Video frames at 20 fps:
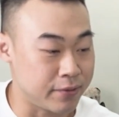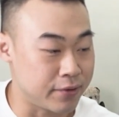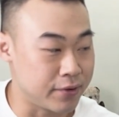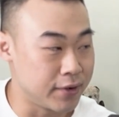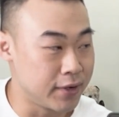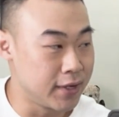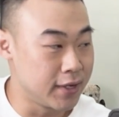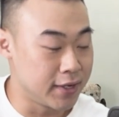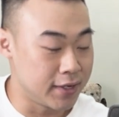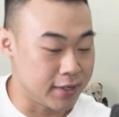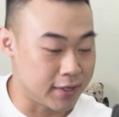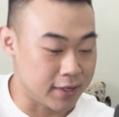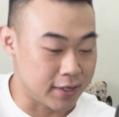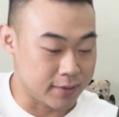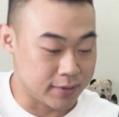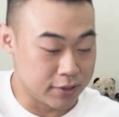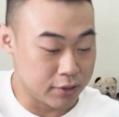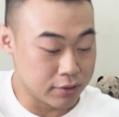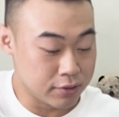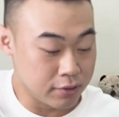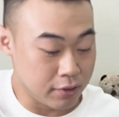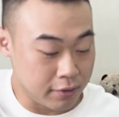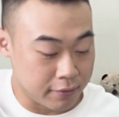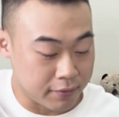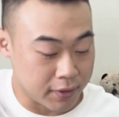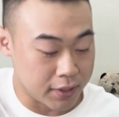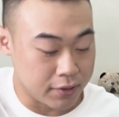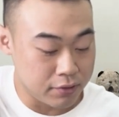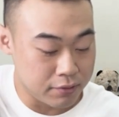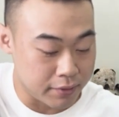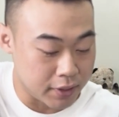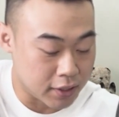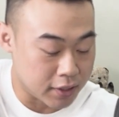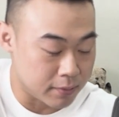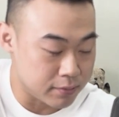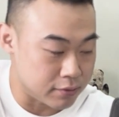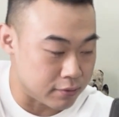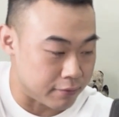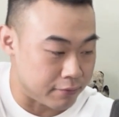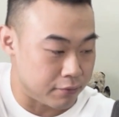bro. Yeah, I'm sort of like you when it
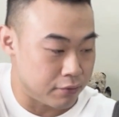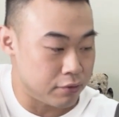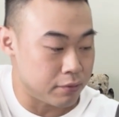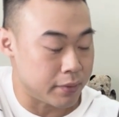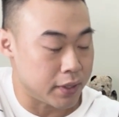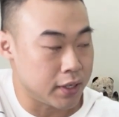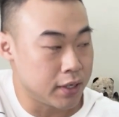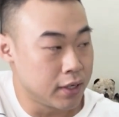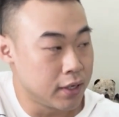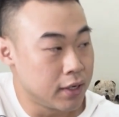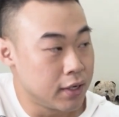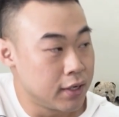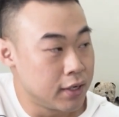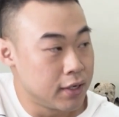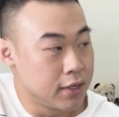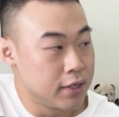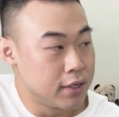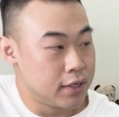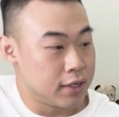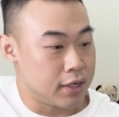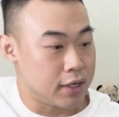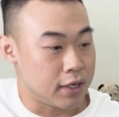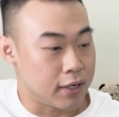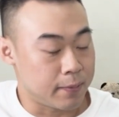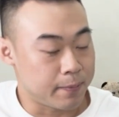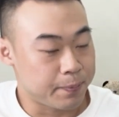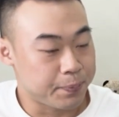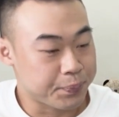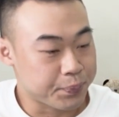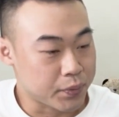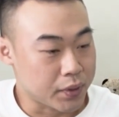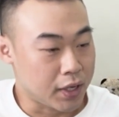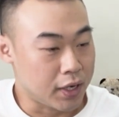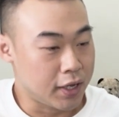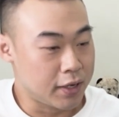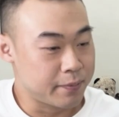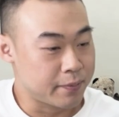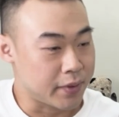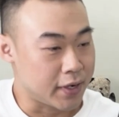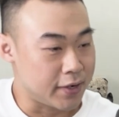comes to food, man. I
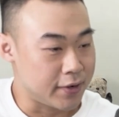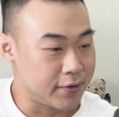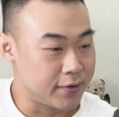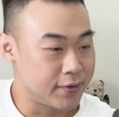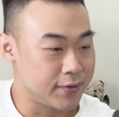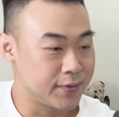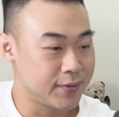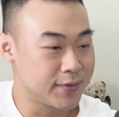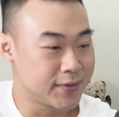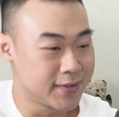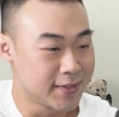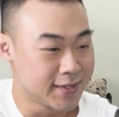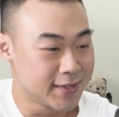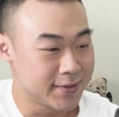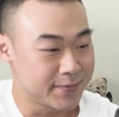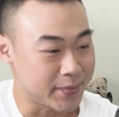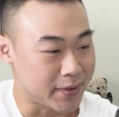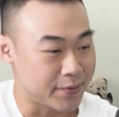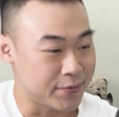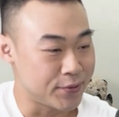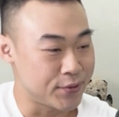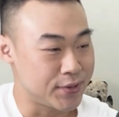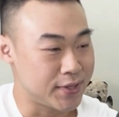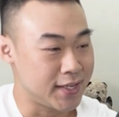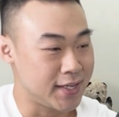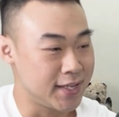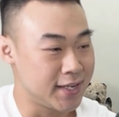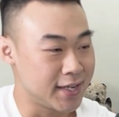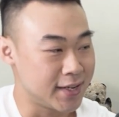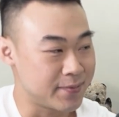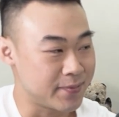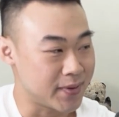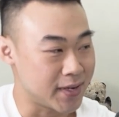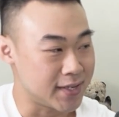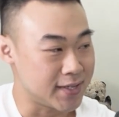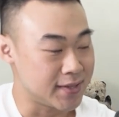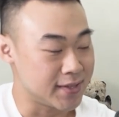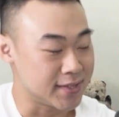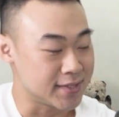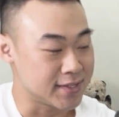like my routine and
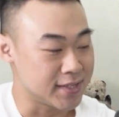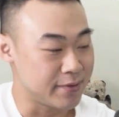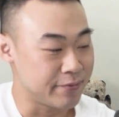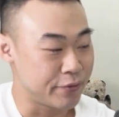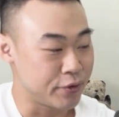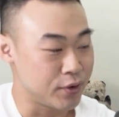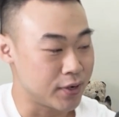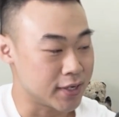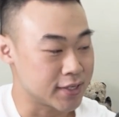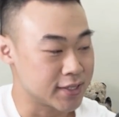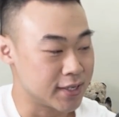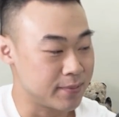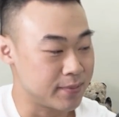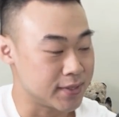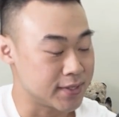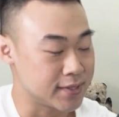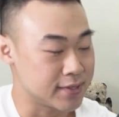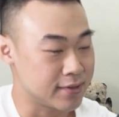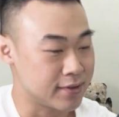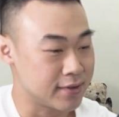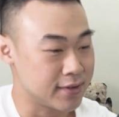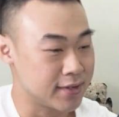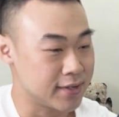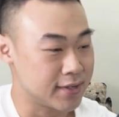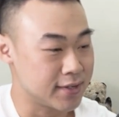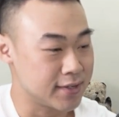the same food, except it's not